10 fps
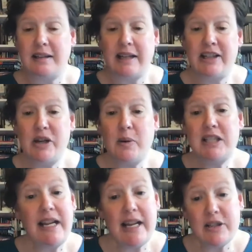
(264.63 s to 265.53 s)
And the
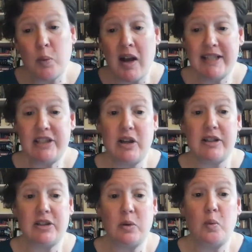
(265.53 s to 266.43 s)
URJ has wise
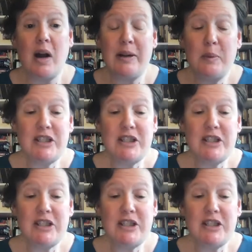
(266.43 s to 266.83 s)
thoughts on why we